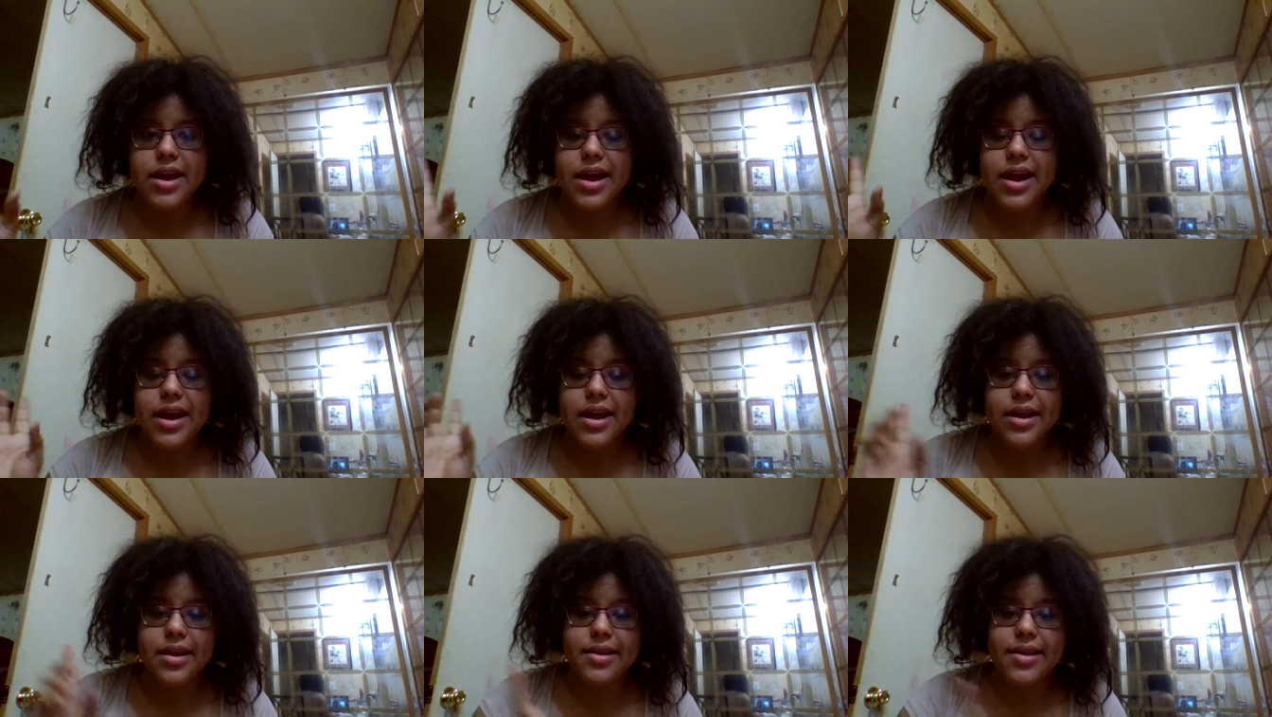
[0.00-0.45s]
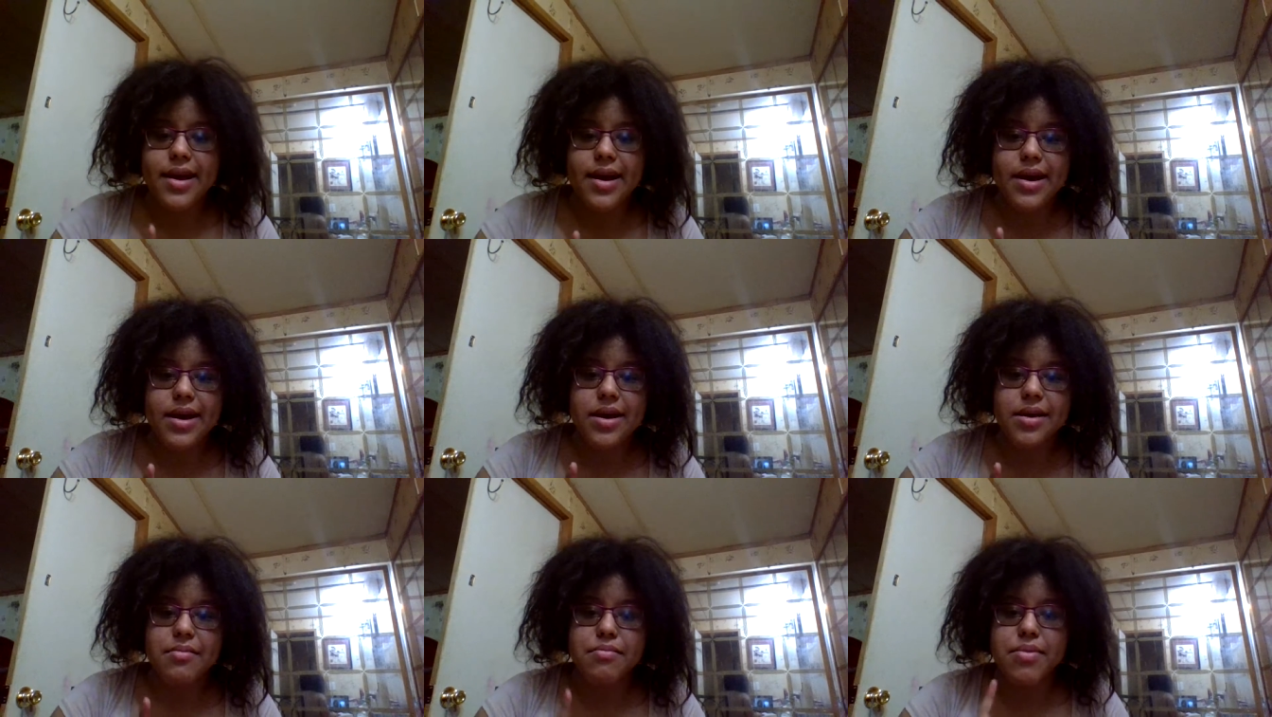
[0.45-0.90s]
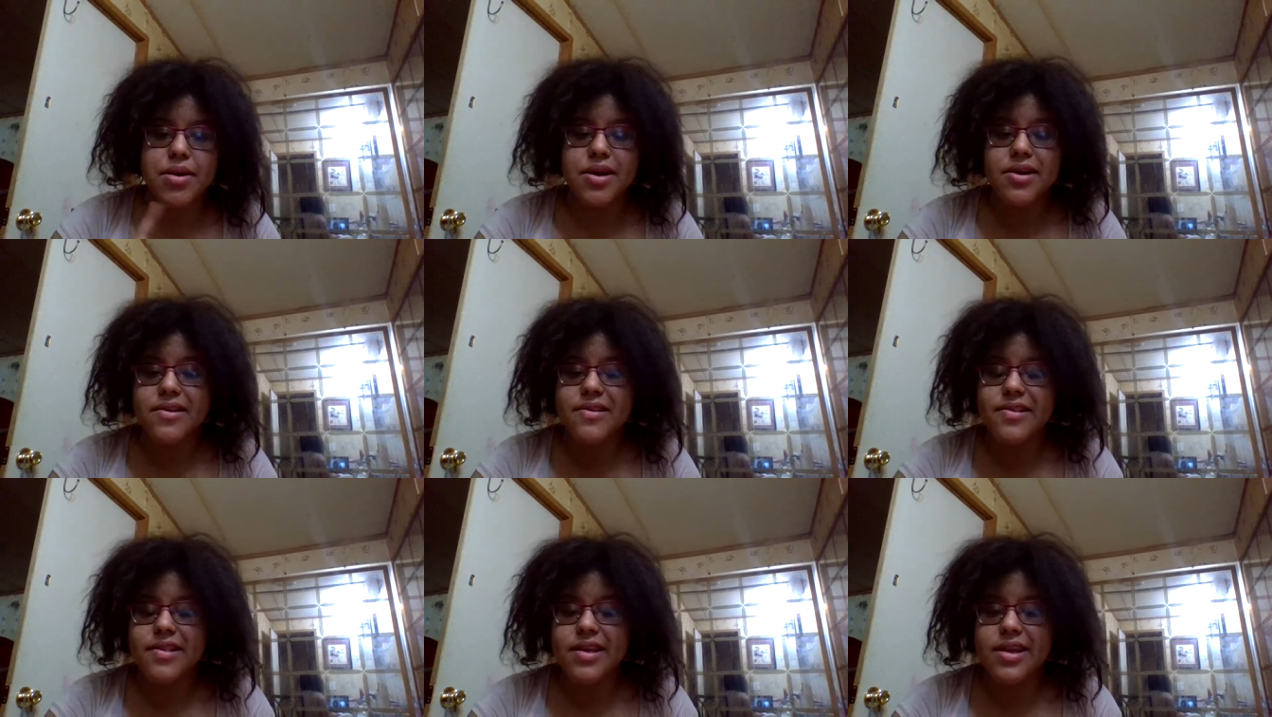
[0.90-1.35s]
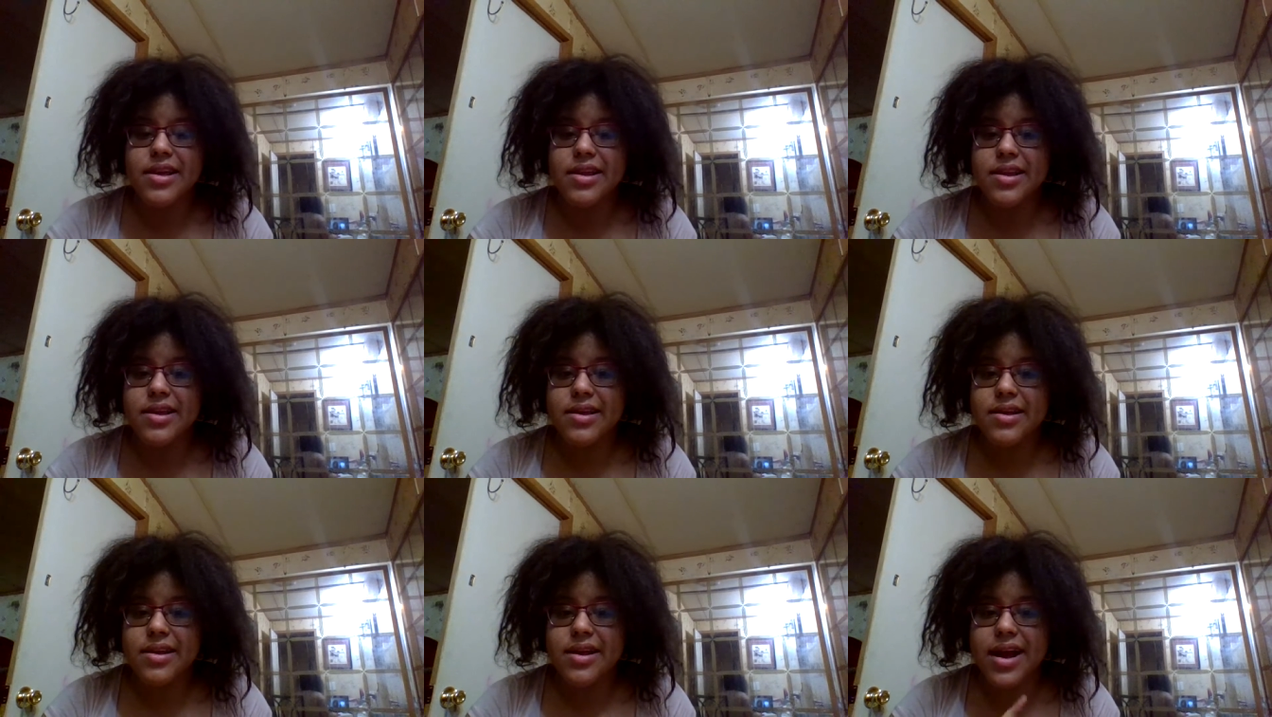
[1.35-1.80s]
at the time because it,
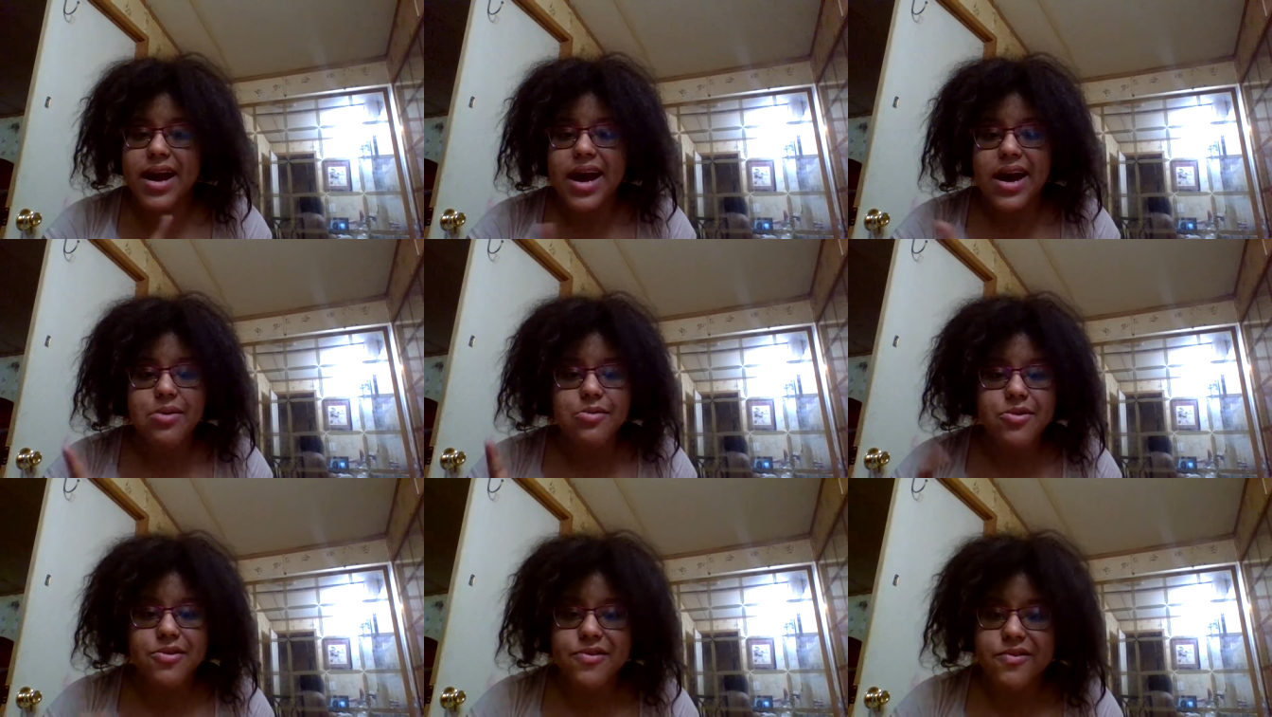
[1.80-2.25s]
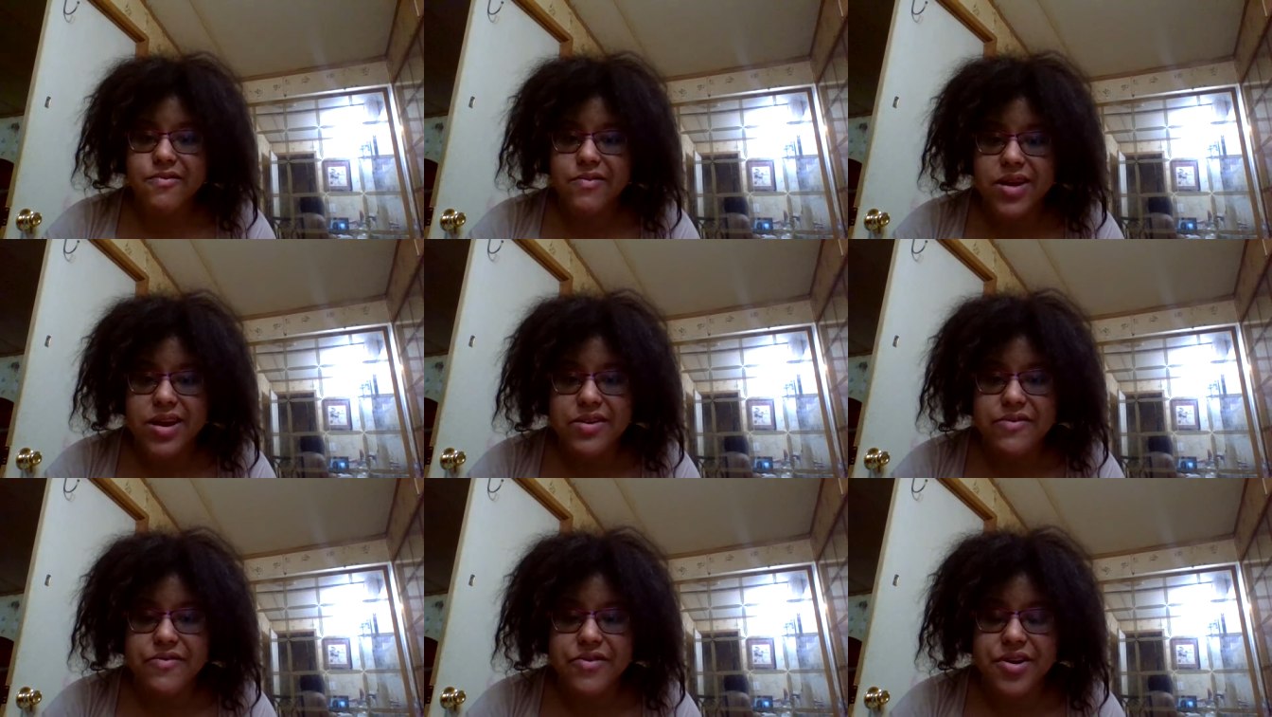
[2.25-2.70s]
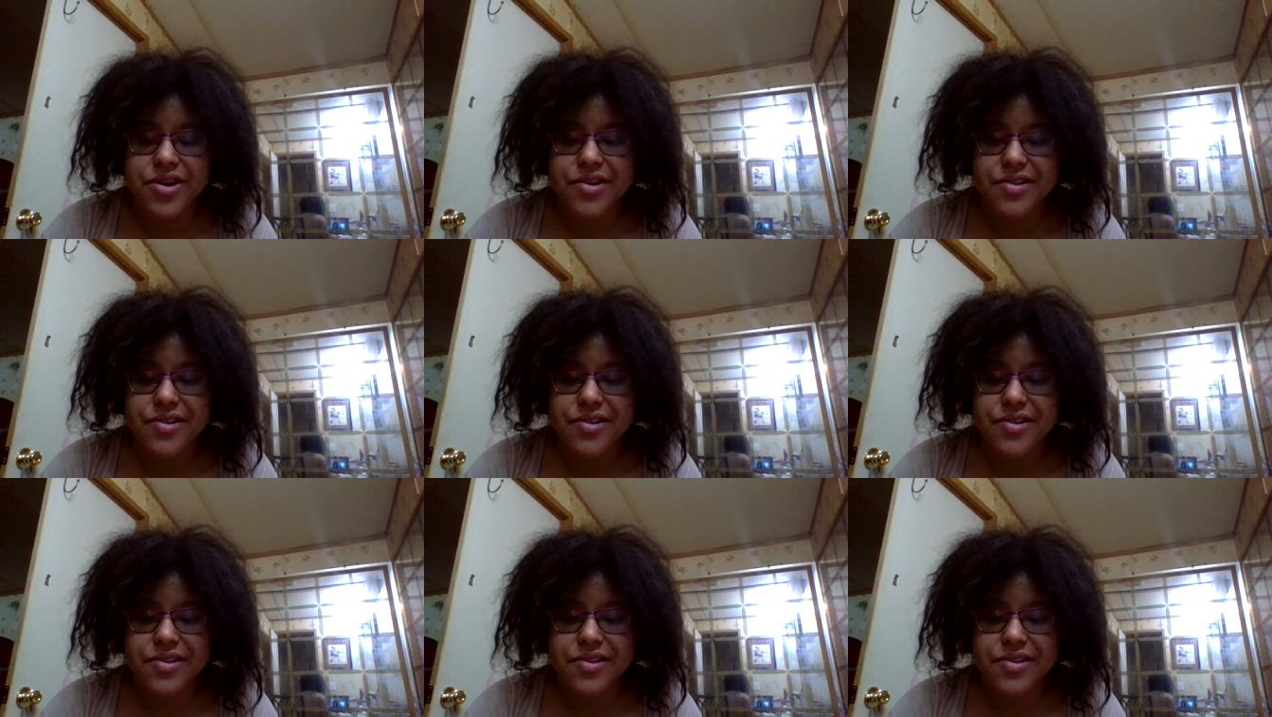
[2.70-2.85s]
it God wasn't ready for